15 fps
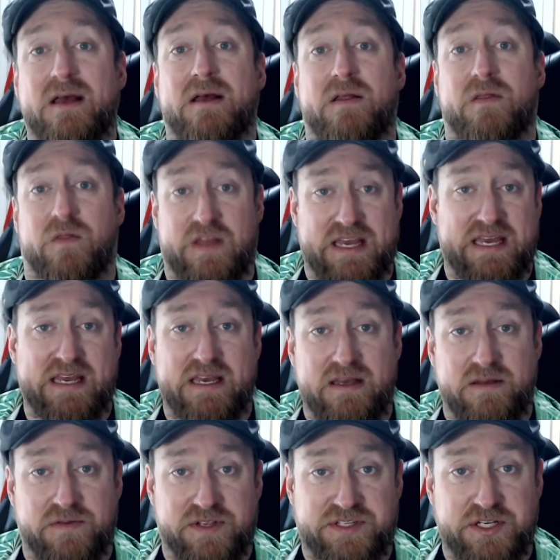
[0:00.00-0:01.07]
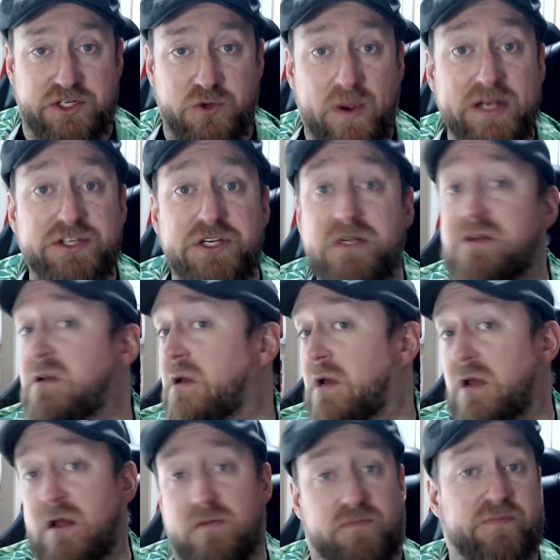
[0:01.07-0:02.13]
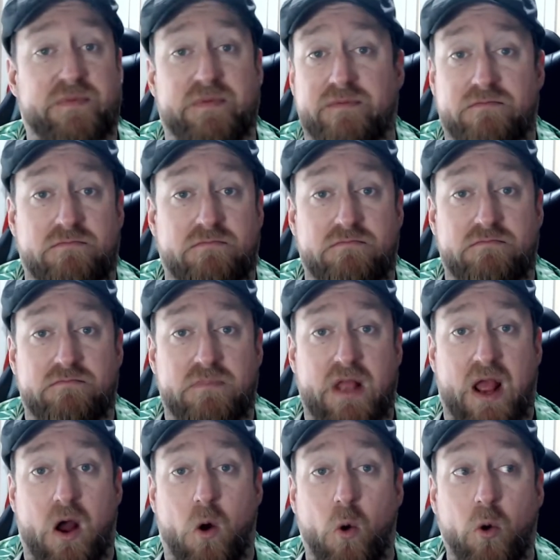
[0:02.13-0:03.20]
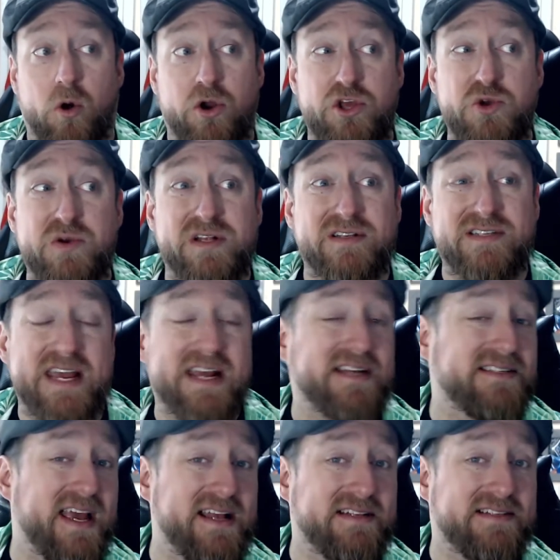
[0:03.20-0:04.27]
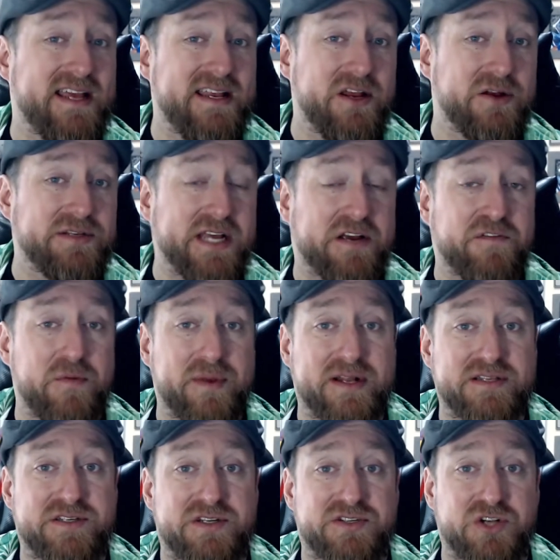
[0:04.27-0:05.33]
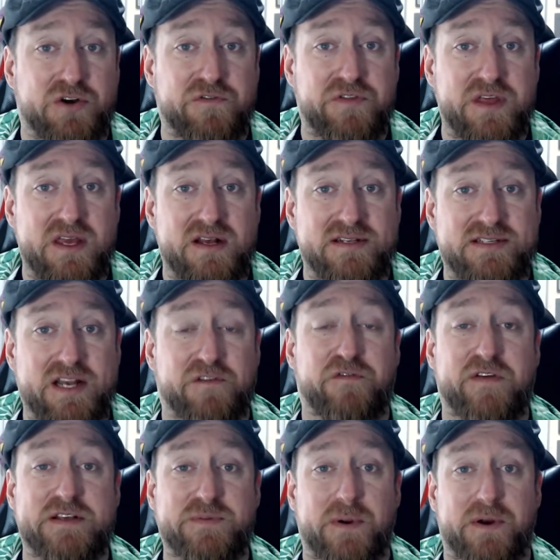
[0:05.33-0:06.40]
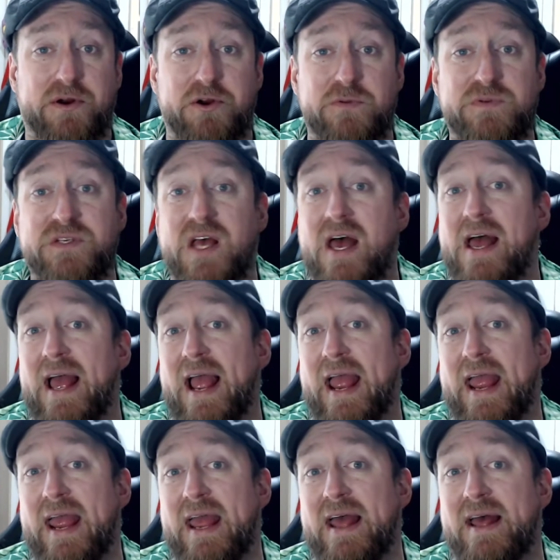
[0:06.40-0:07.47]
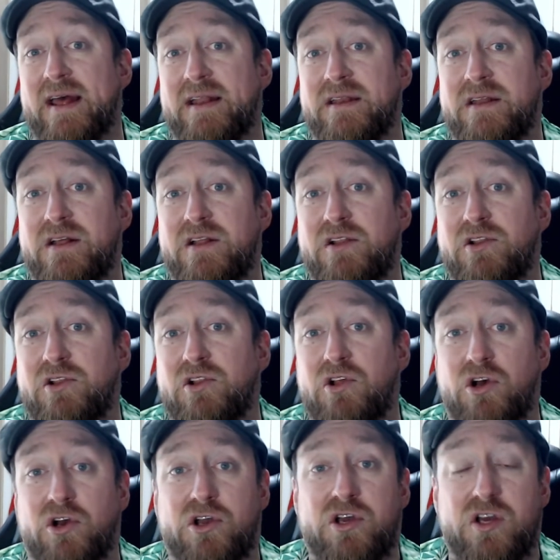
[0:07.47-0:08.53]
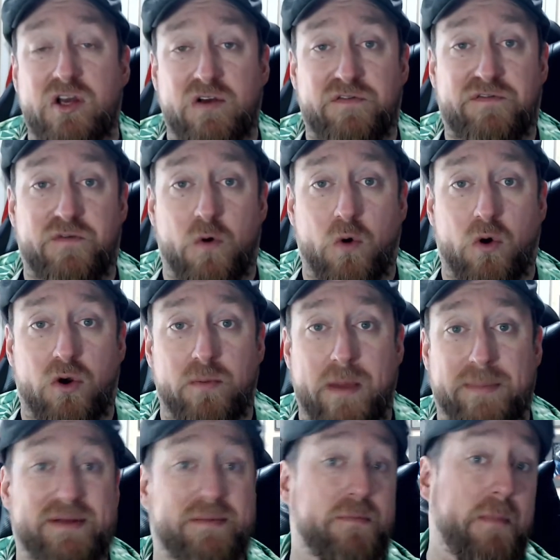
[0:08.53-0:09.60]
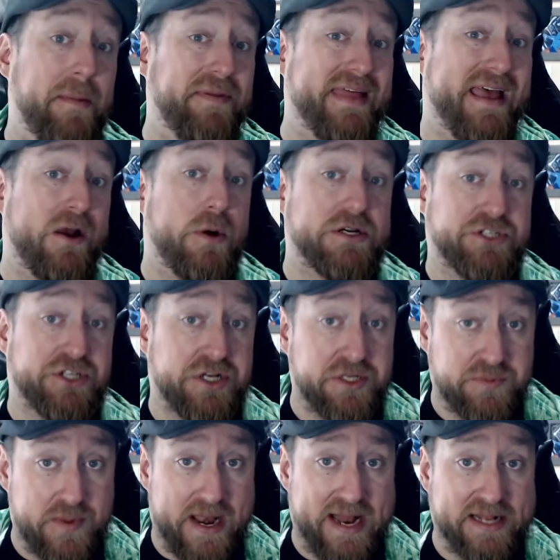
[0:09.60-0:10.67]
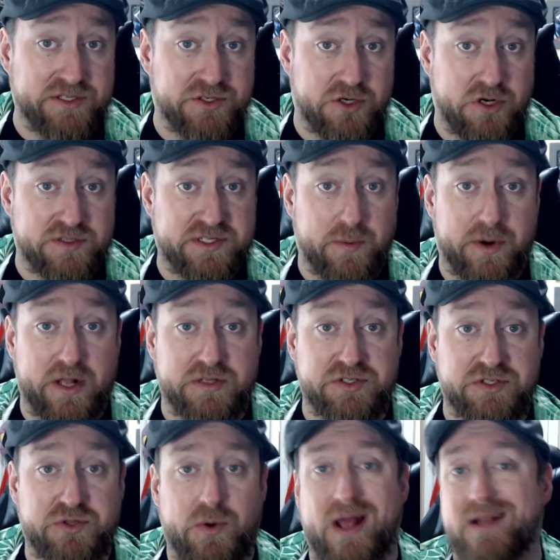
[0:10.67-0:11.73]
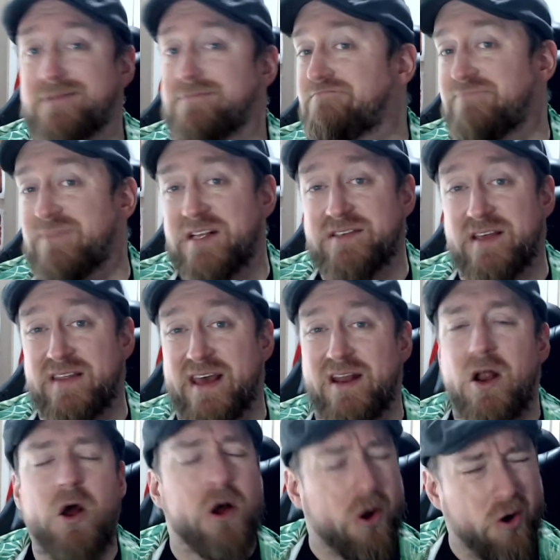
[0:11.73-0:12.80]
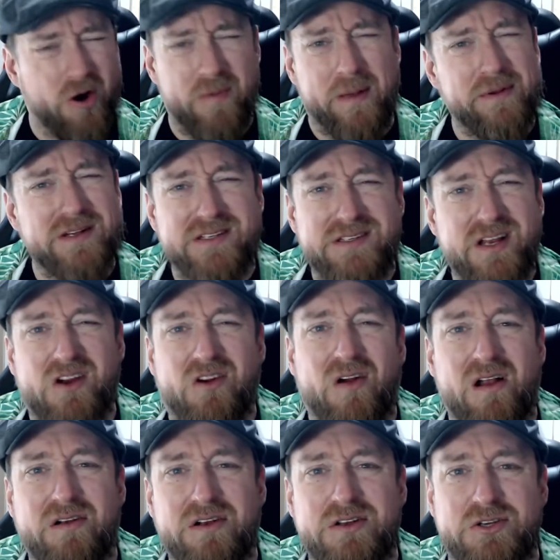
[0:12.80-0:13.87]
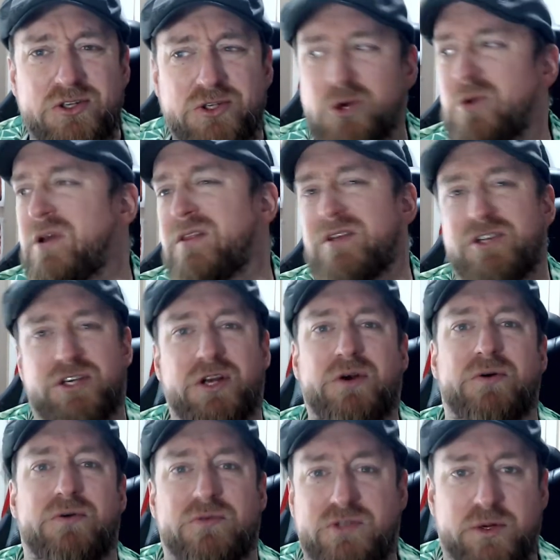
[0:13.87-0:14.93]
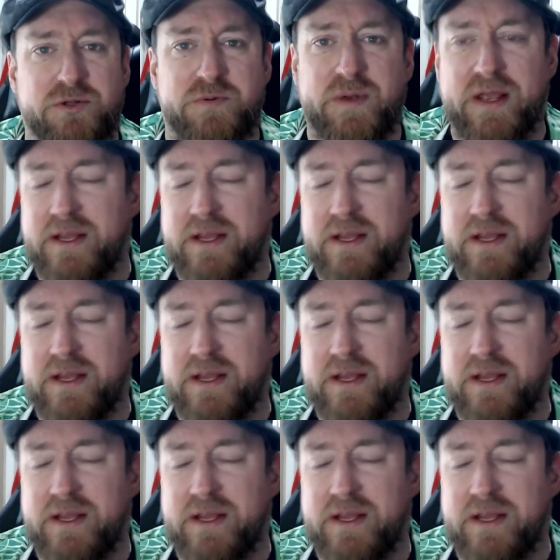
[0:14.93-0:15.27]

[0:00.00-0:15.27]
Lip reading: the situation. Or you can take a few minutes to surf the Facebook groups and look for maybe that question has been answered on someone else's thread, things like that. Or maybe just stick around and enjoy the show, so to speak.